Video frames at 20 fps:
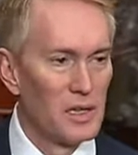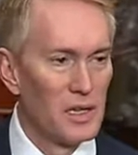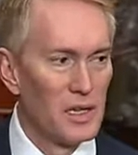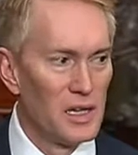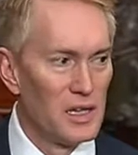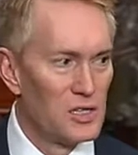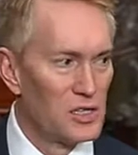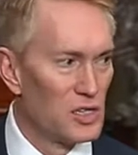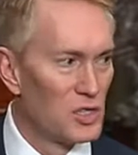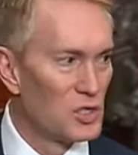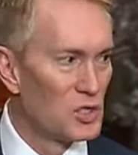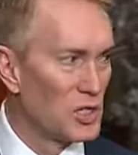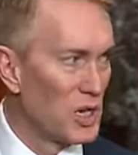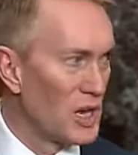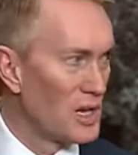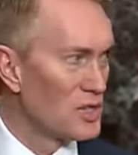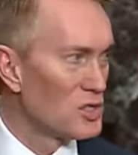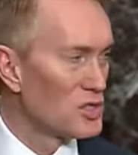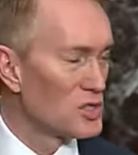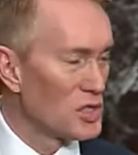is it
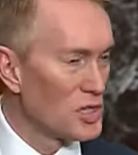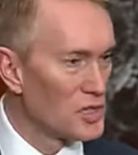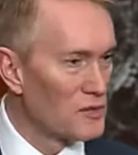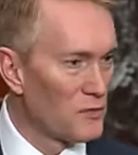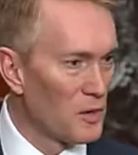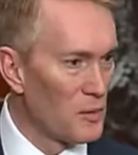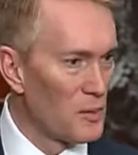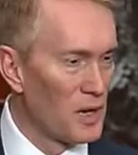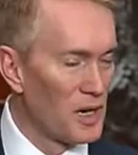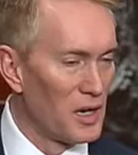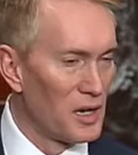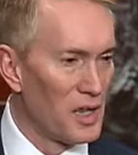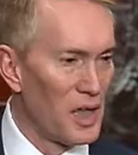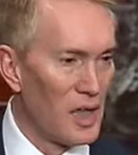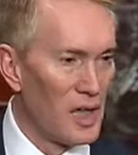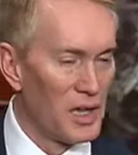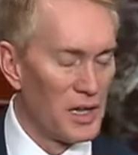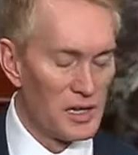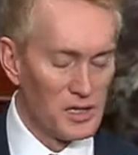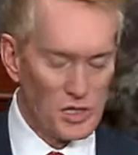changes us from
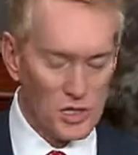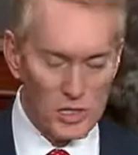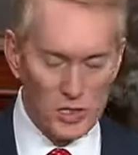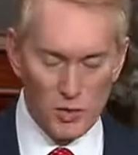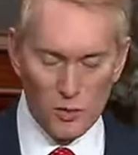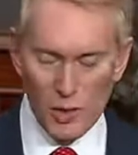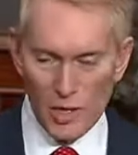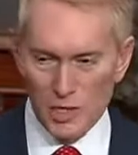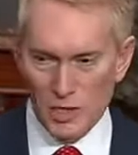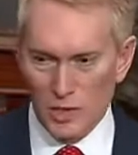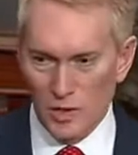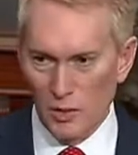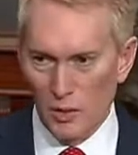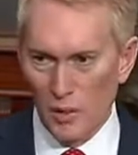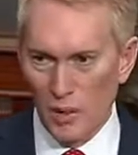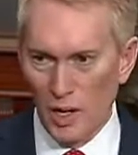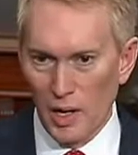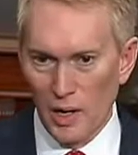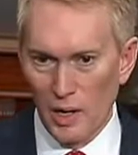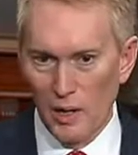a situation
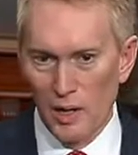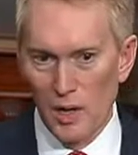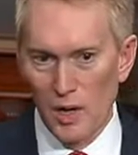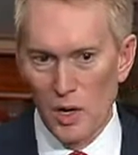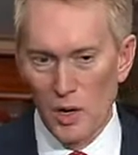where